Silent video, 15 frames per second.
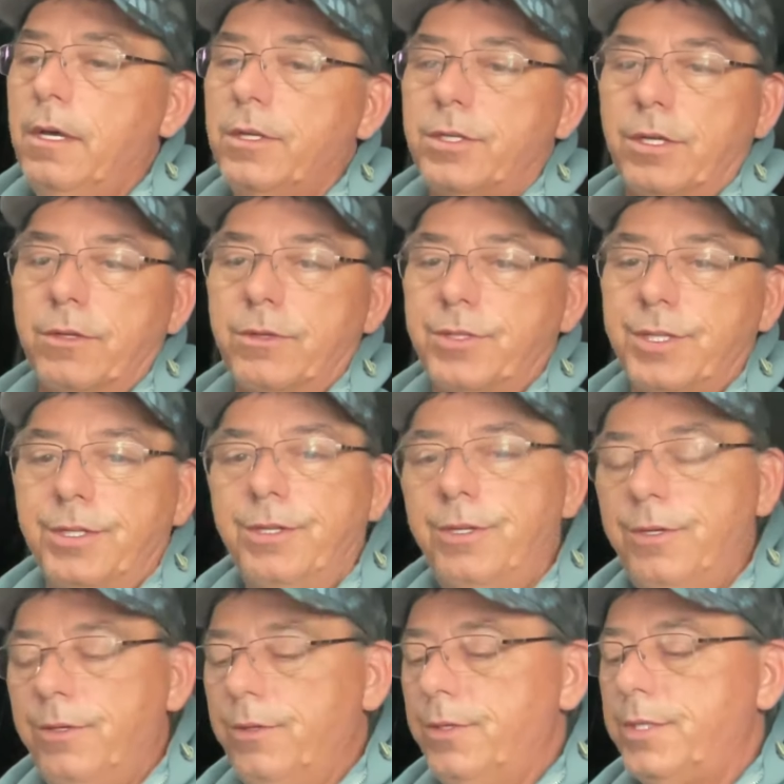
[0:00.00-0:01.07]
So there's the
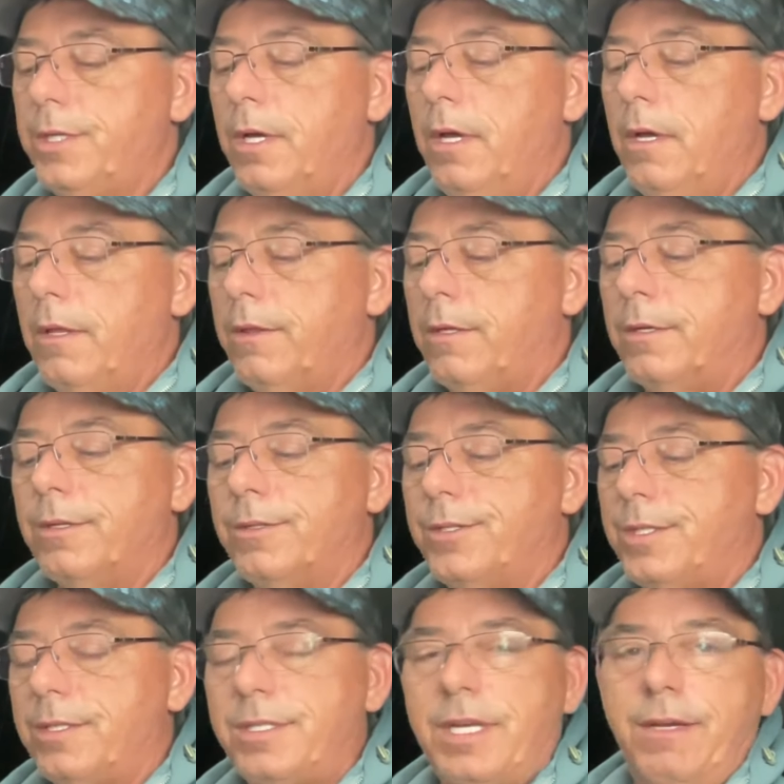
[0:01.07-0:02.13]
news, there's
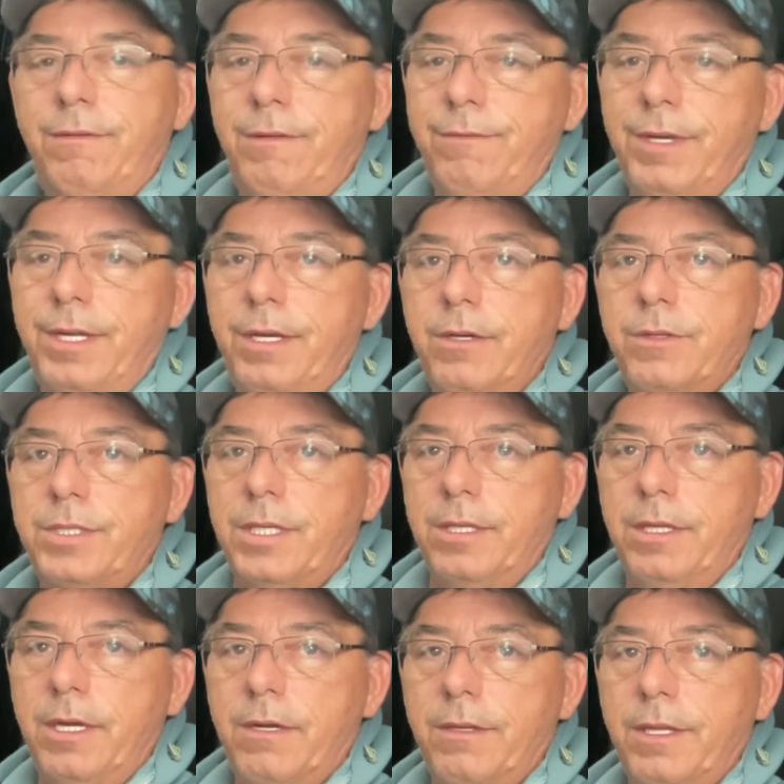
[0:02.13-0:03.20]
safety videos in
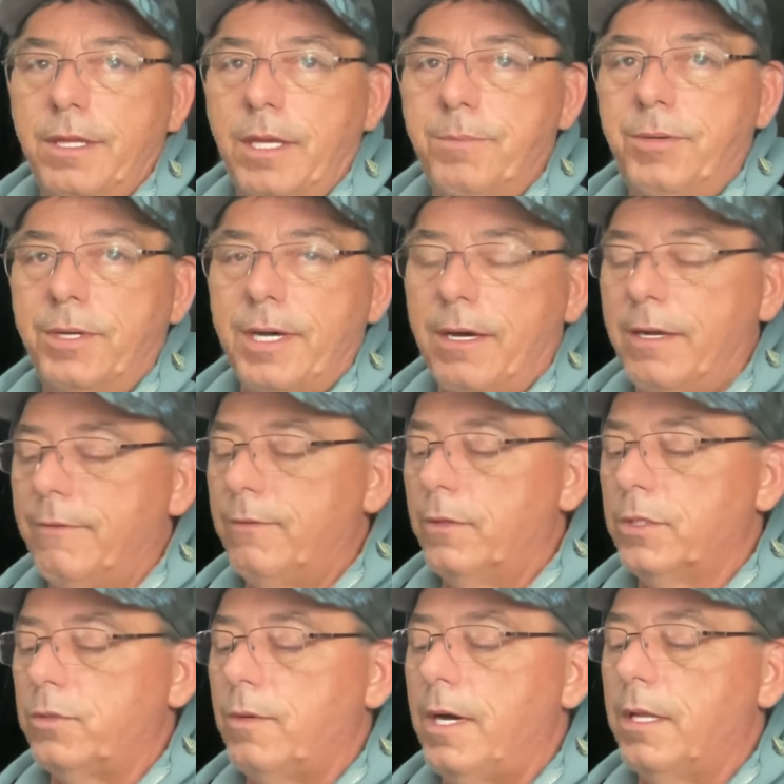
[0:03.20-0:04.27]
there that they put out every
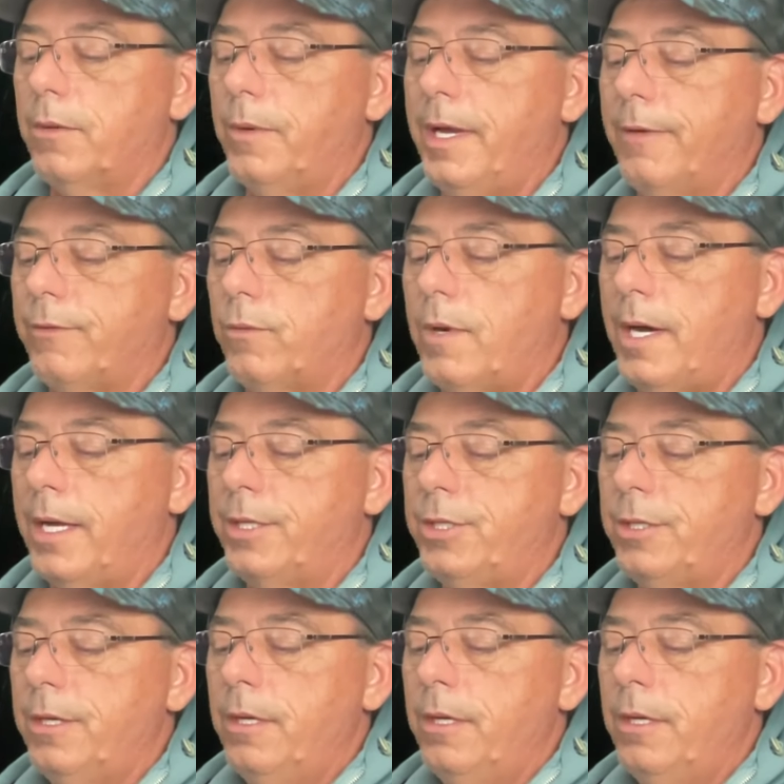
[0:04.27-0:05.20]
once in a while that we have to watch.